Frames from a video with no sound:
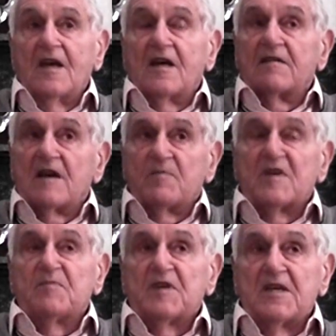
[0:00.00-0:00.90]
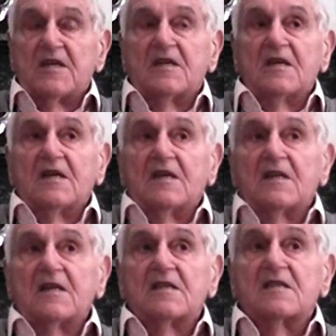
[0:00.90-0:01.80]
And that maybe
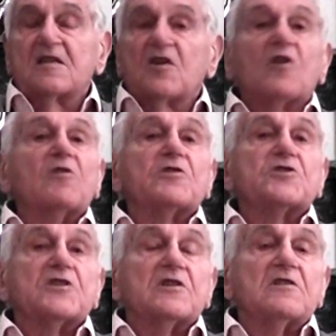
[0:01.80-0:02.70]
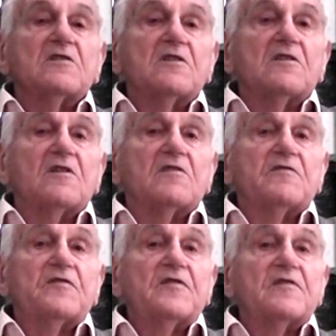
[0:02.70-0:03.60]
is the origin
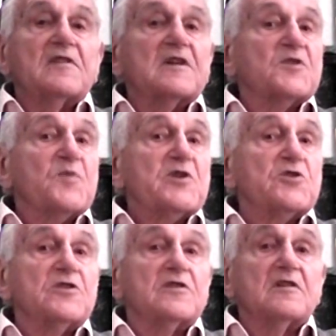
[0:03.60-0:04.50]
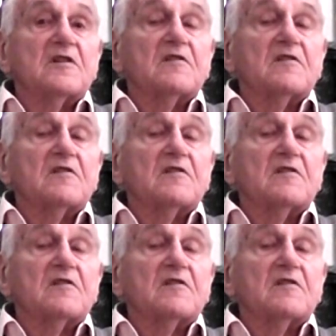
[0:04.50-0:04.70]
of the expression